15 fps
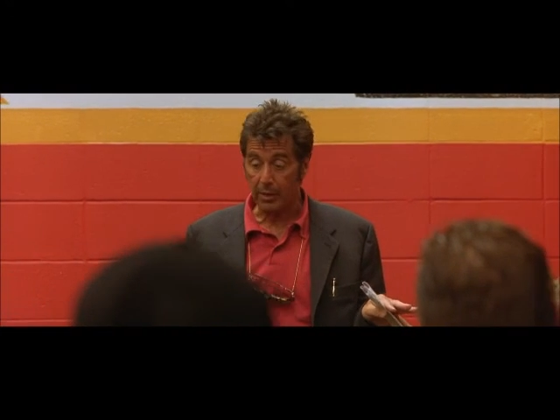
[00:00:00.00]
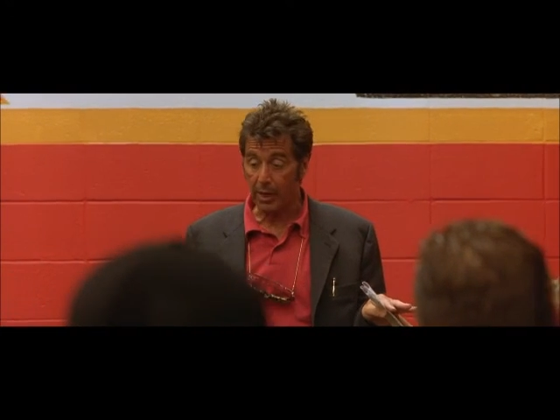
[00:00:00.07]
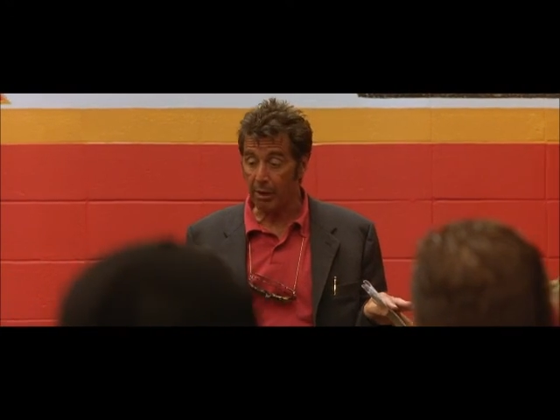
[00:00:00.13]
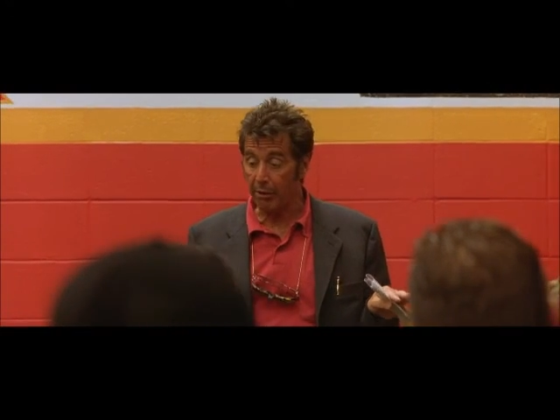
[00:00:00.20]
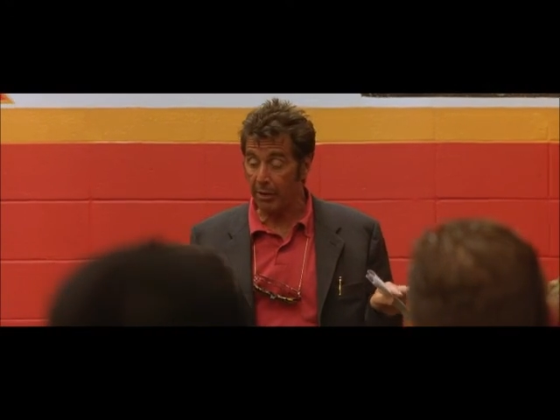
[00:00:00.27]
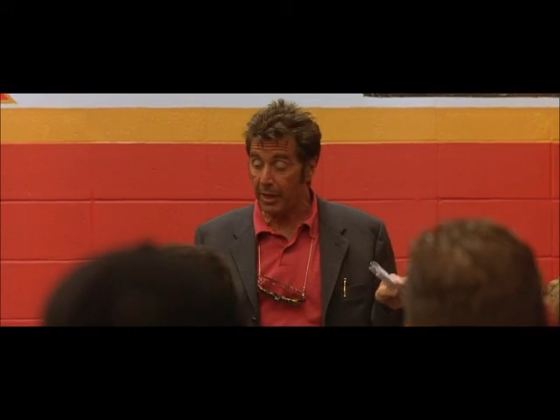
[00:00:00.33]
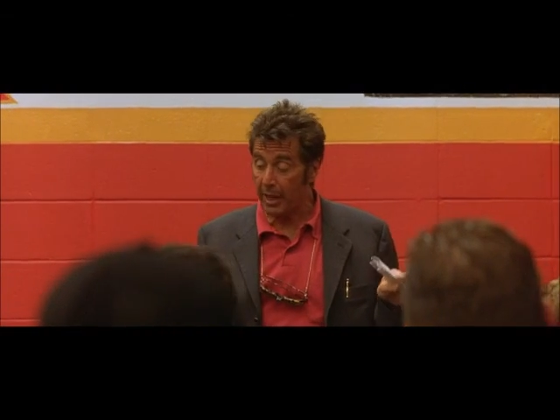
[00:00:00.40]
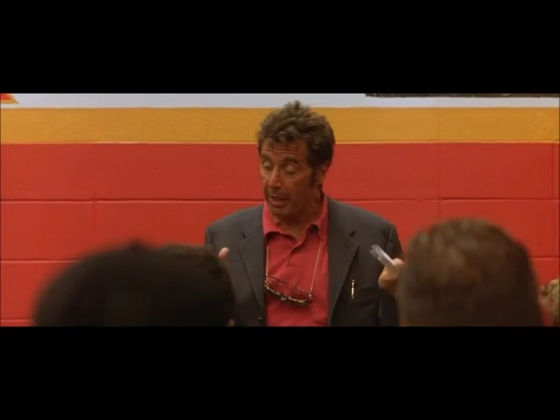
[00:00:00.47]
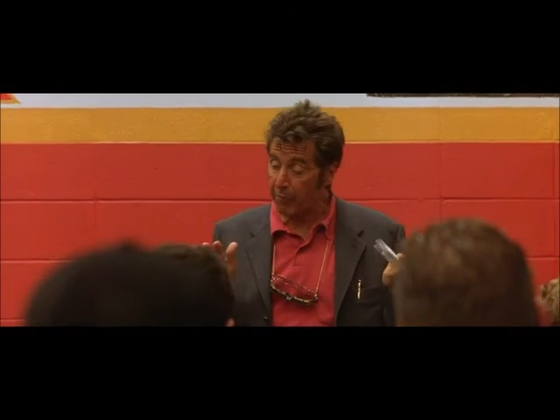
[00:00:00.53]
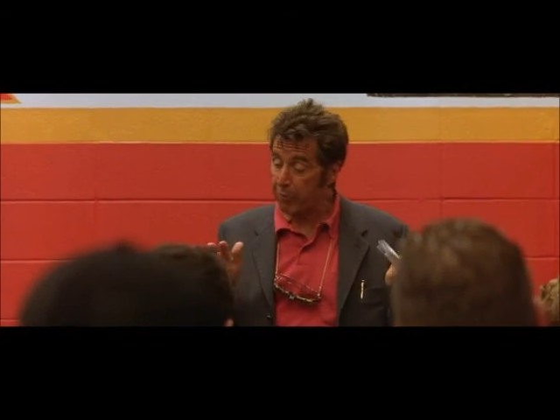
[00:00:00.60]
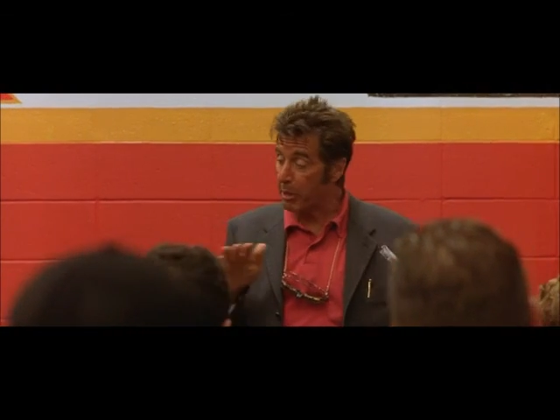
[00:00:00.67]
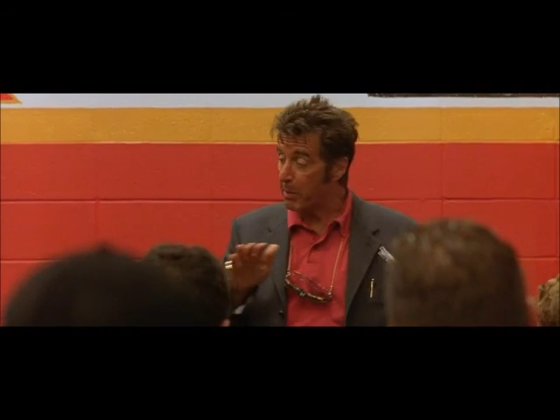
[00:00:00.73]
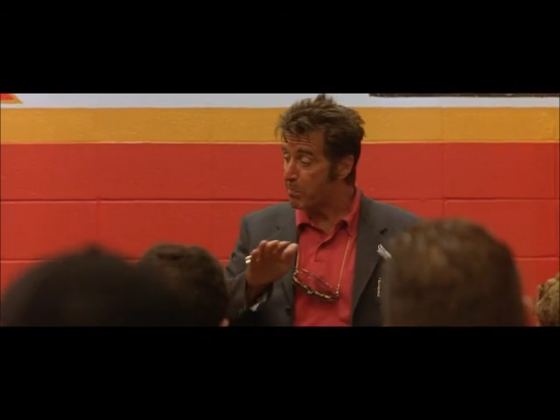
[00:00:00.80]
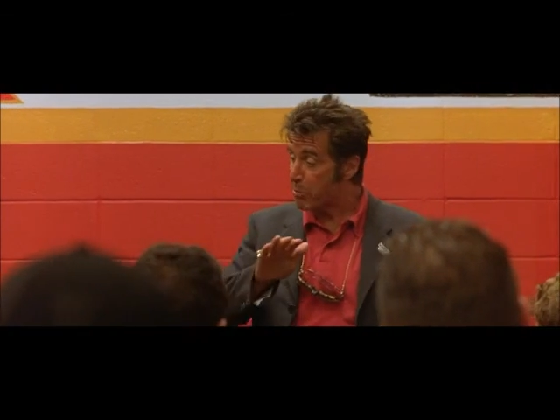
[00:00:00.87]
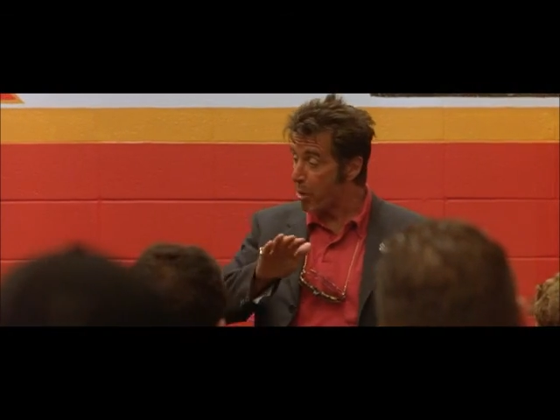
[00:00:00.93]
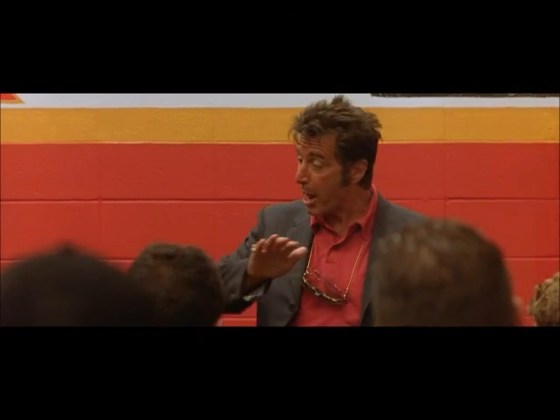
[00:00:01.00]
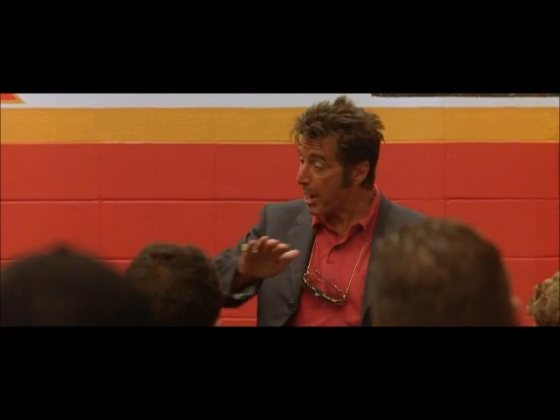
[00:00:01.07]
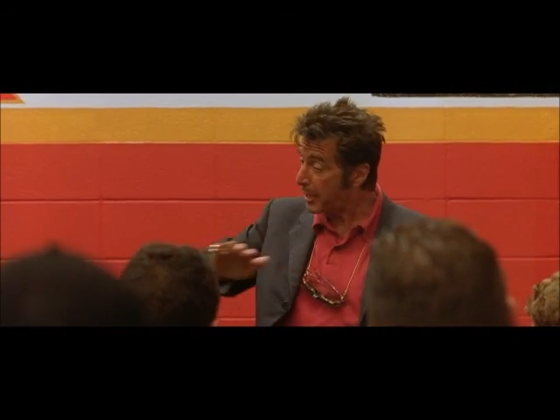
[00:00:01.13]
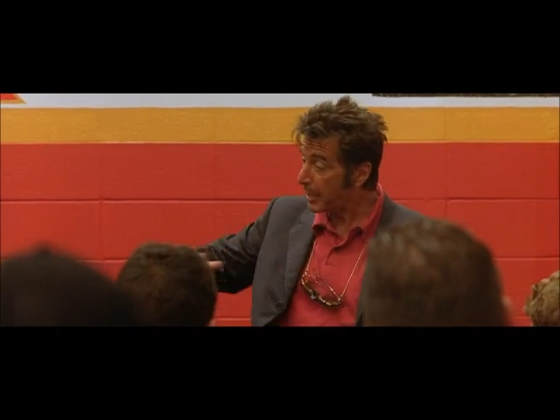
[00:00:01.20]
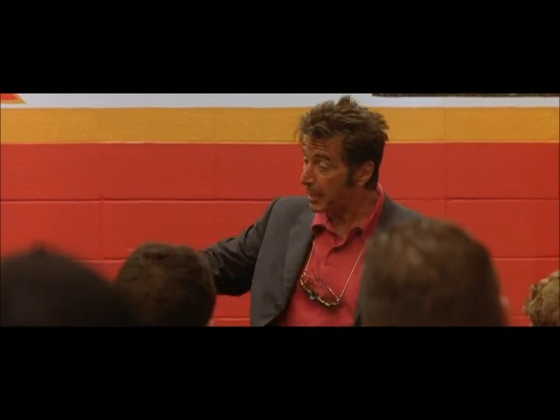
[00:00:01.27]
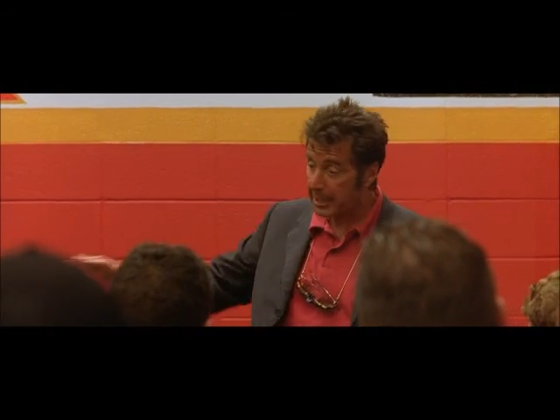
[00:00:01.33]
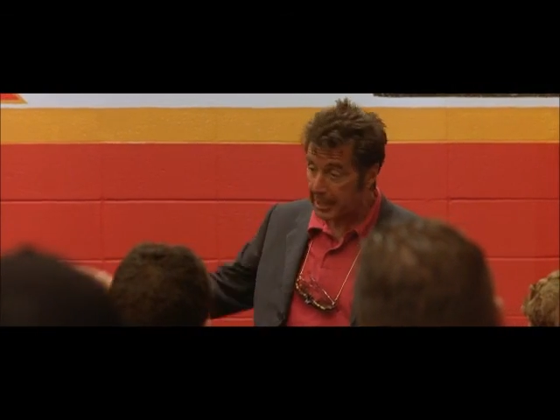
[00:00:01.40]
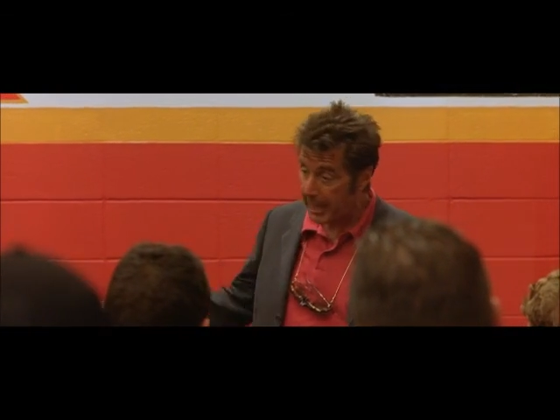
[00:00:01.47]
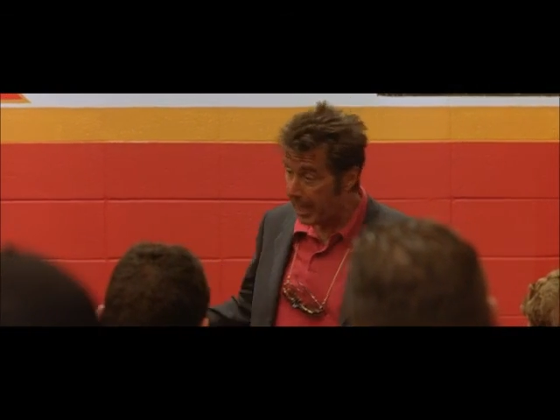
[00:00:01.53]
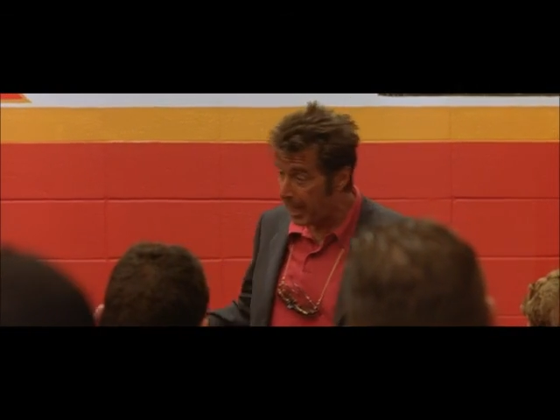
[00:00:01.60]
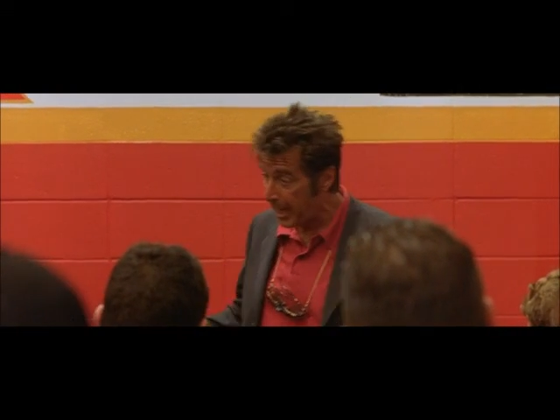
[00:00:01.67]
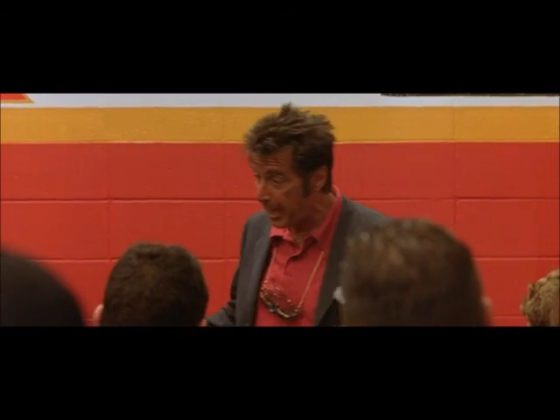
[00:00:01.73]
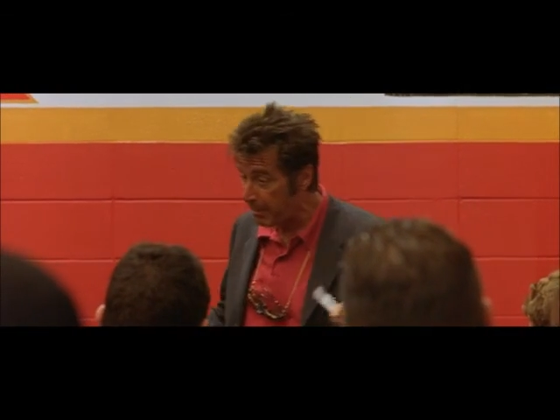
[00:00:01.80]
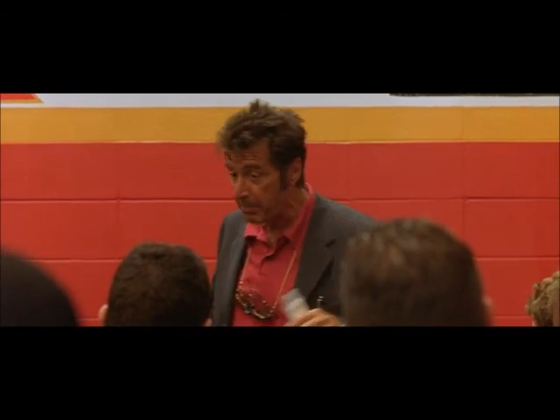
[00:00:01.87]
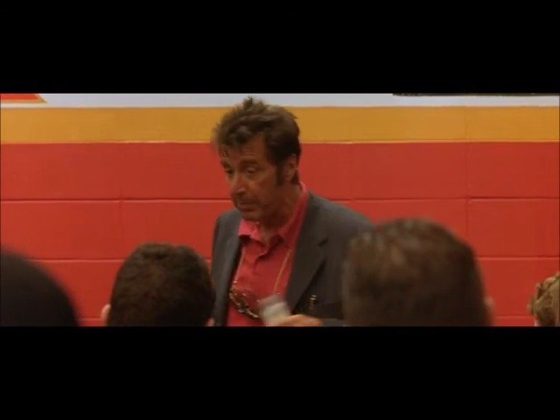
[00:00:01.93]
They're in every break of the
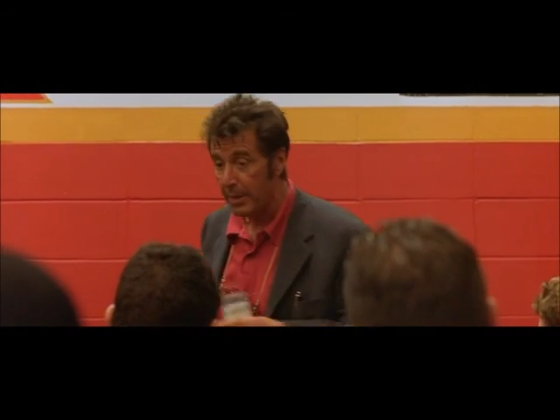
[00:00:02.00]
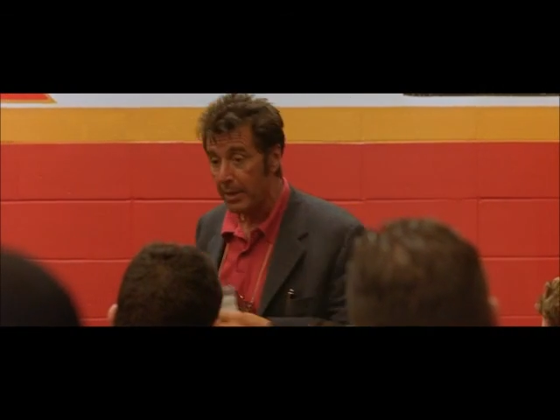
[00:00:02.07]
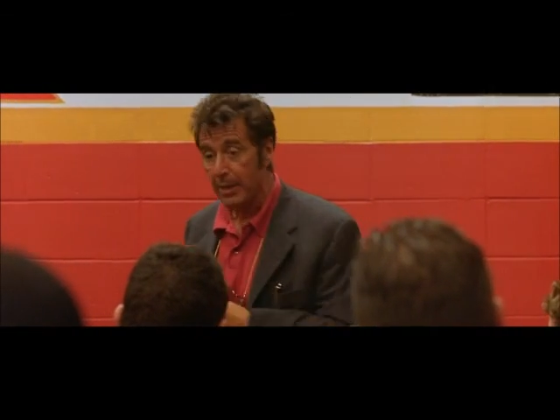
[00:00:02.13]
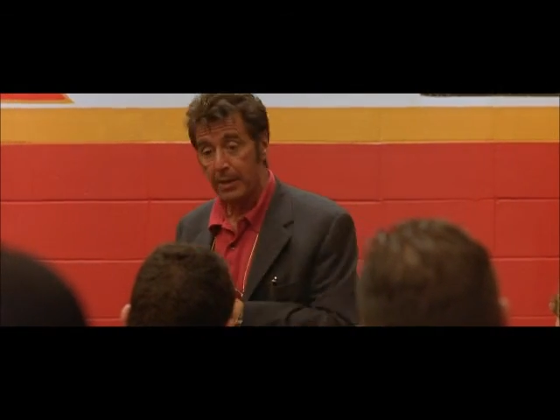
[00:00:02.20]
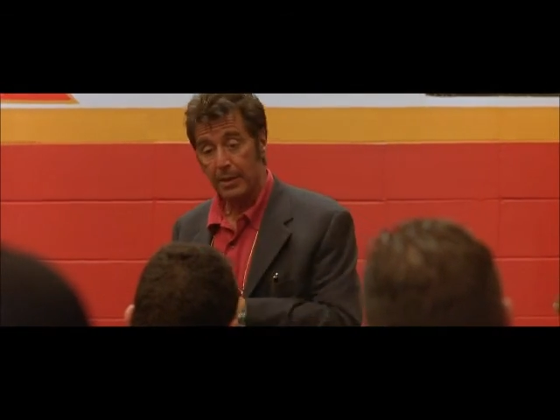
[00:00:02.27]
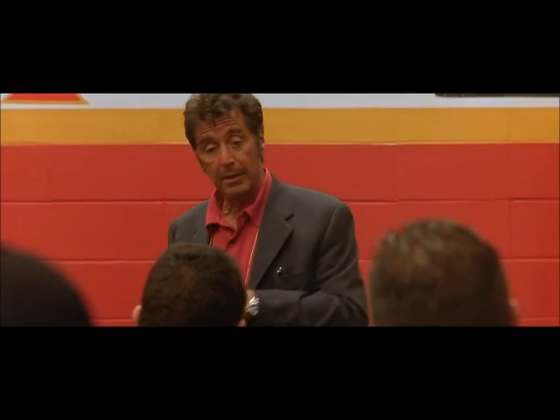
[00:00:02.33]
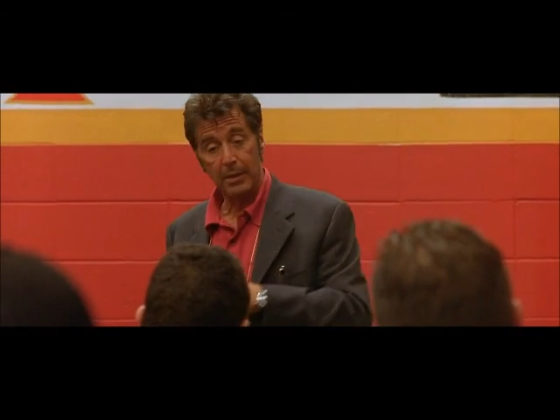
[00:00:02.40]
game,